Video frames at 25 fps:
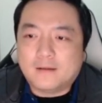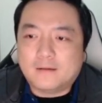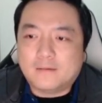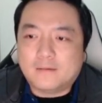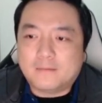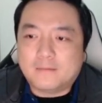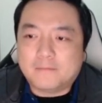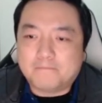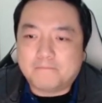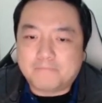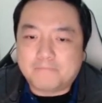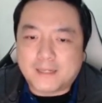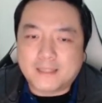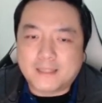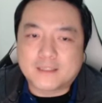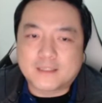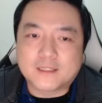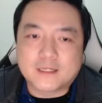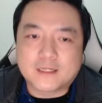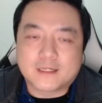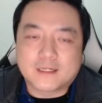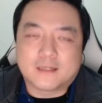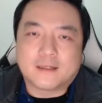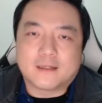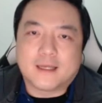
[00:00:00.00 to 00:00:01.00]

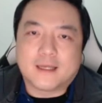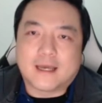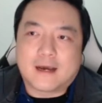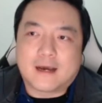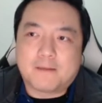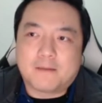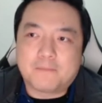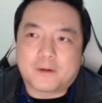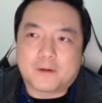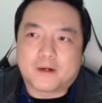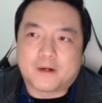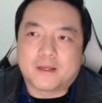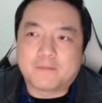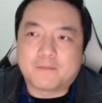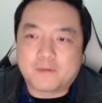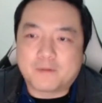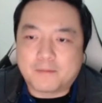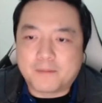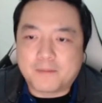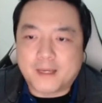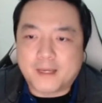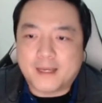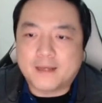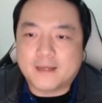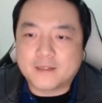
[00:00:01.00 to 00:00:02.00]
basically our body
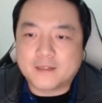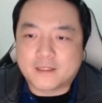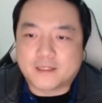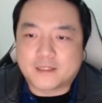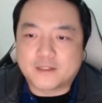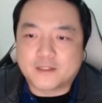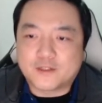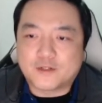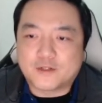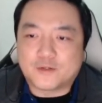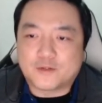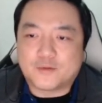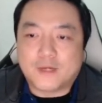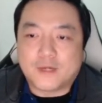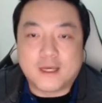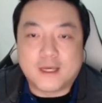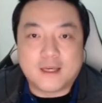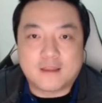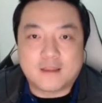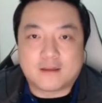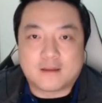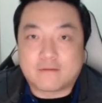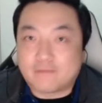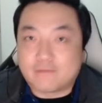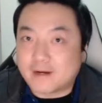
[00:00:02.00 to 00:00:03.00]
prepares us to
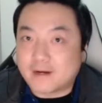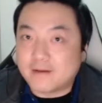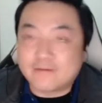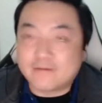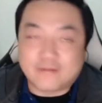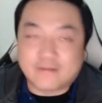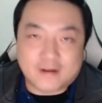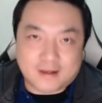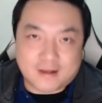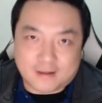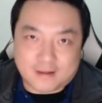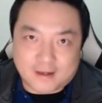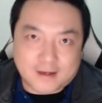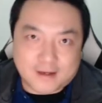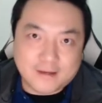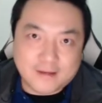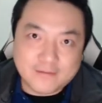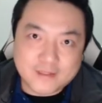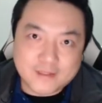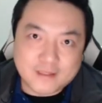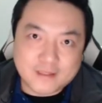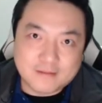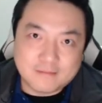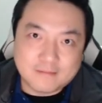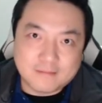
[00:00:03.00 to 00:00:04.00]
either run for our lives,
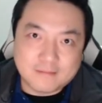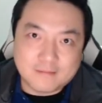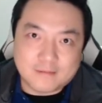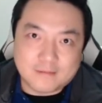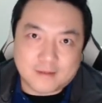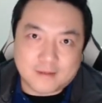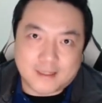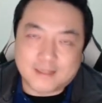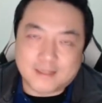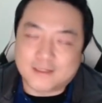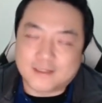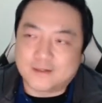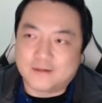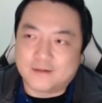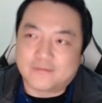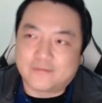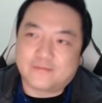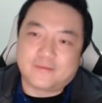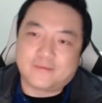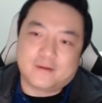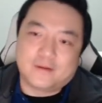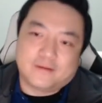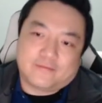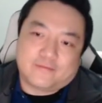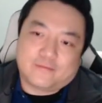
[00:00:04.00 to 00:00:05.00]
right? So
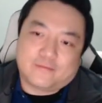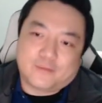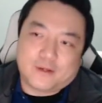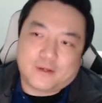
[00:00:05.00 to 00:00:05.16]
if we were